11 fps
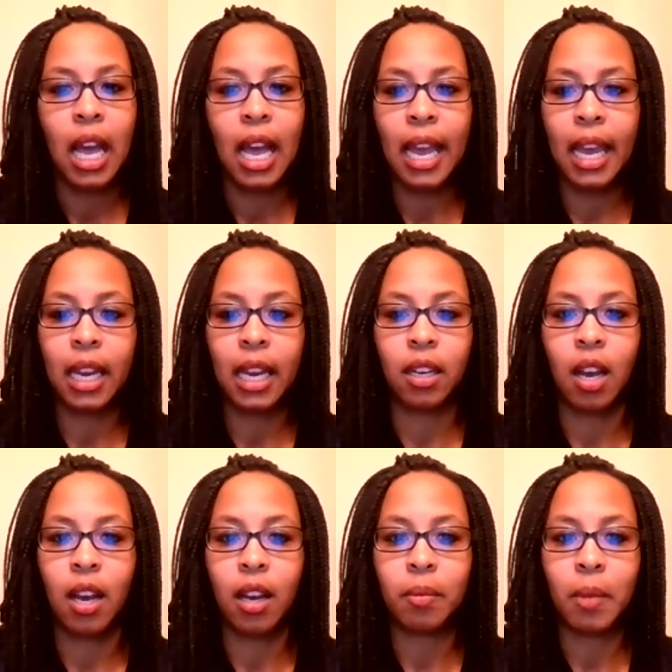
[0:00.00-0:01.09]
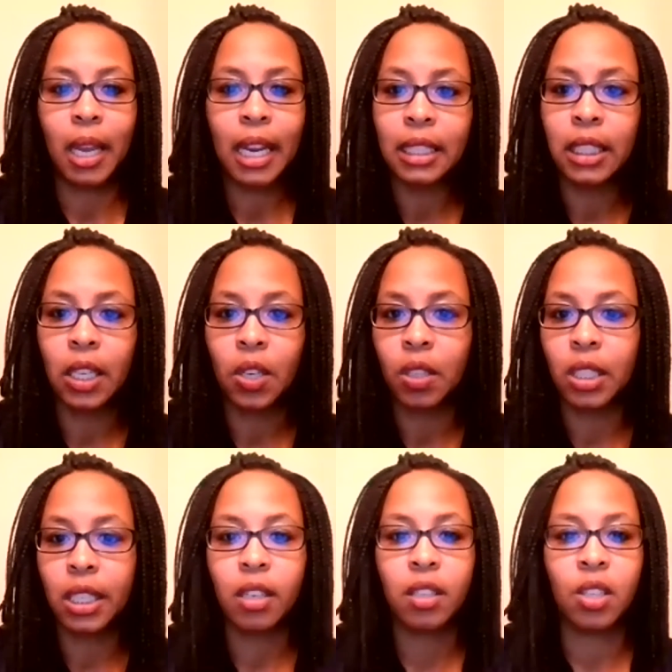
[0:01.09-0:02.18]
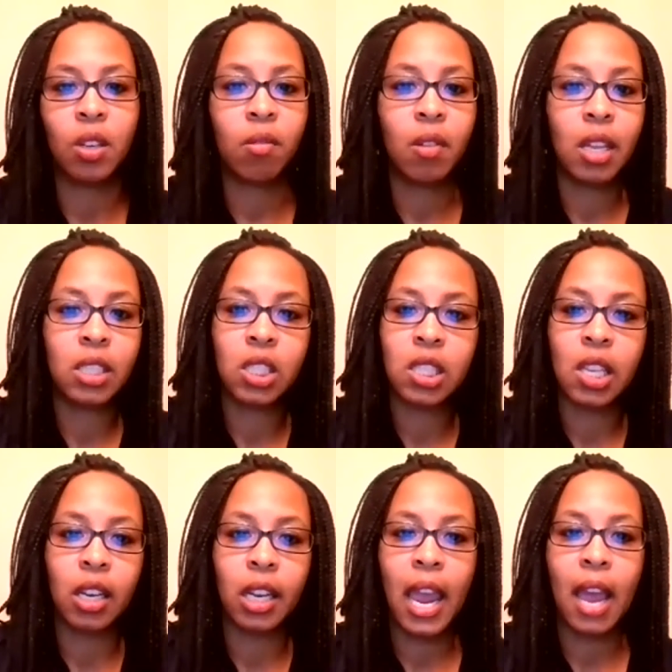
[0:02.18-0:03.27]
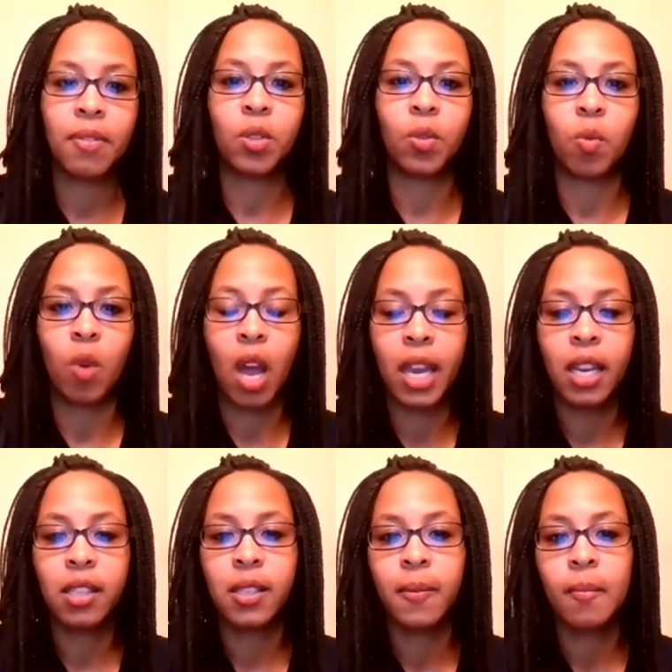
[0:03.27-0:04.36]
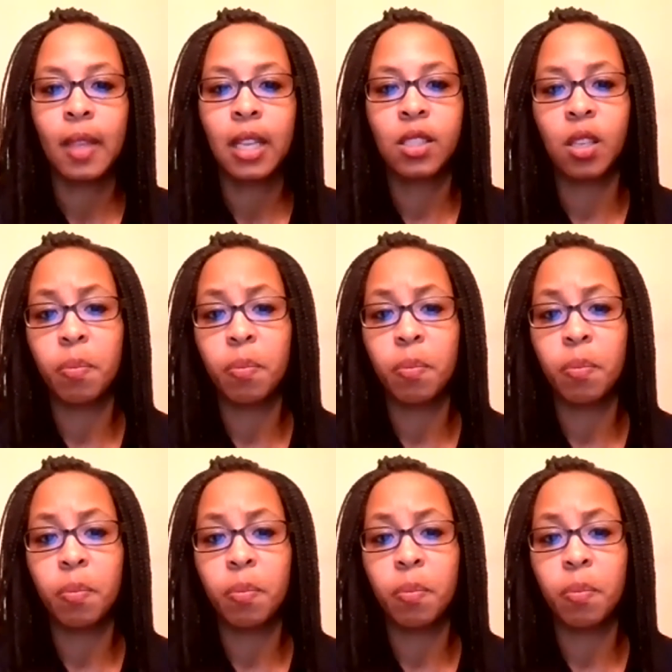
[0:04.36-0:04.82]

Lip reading: And like I said earlier, you don't necessarily have to write to